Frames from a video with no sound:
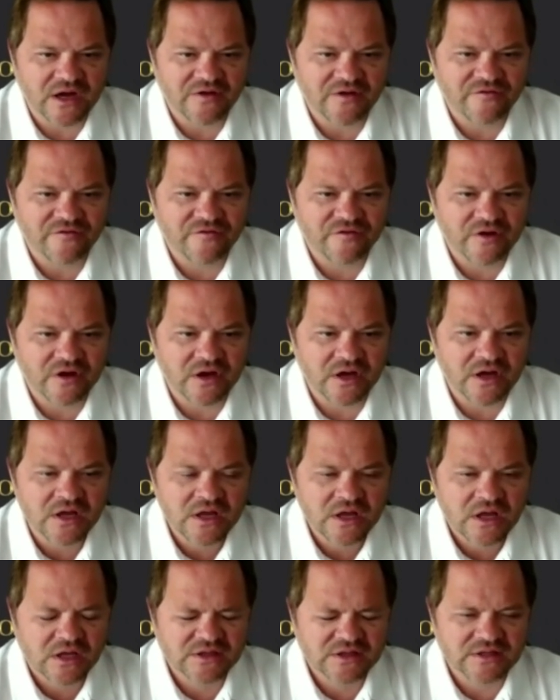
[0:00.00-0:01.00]

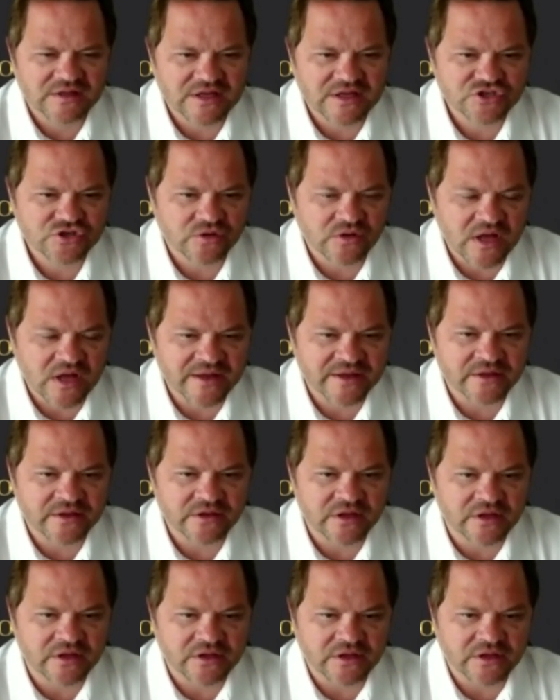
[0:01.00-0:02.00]
of the National Hockey